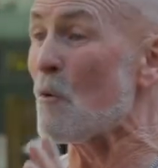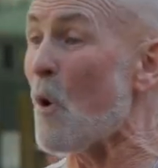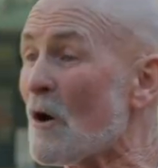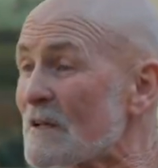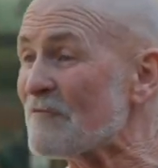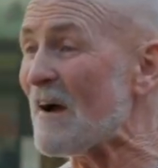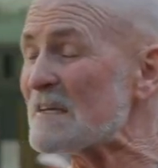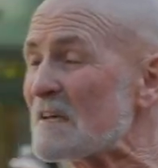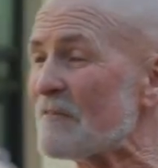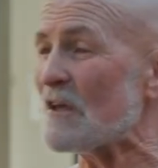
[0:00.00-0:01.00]
walked the
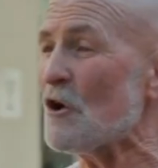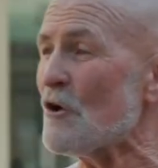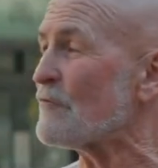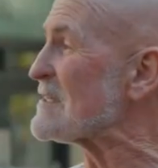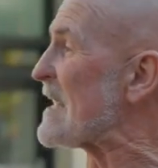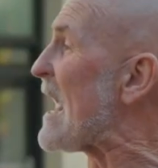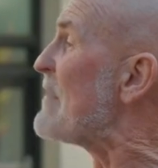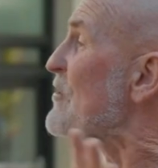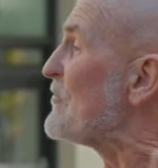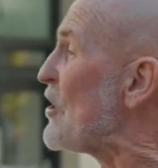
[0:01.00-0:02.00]
face of the earth was the
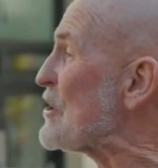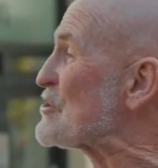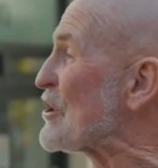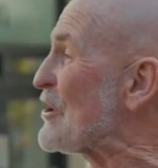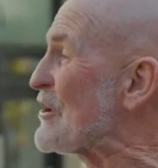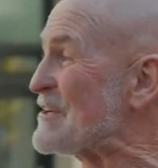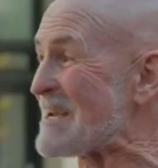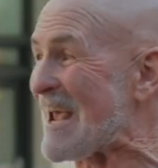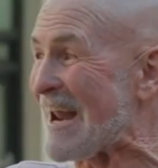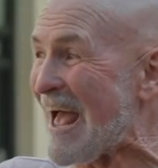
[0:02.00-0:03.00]
ever virgin. Did
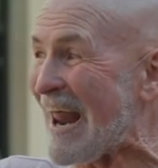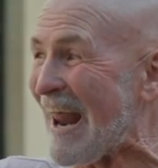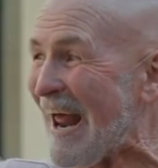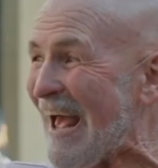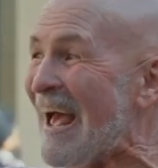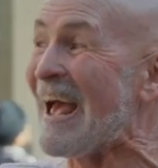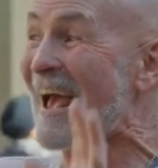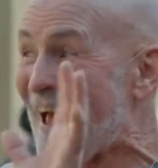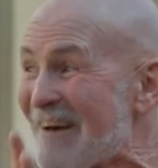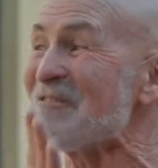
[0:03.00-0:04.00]
you hear that?
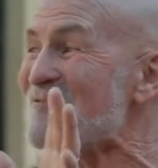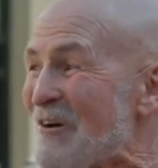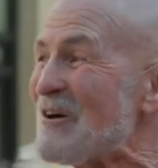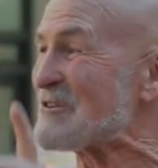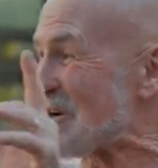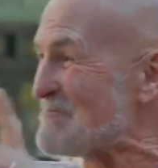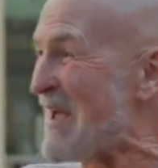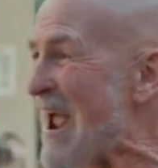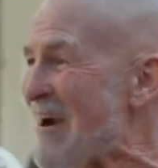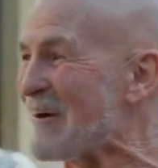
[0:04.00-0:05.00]
Ever virgin
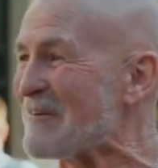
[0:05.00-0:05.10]
Mary,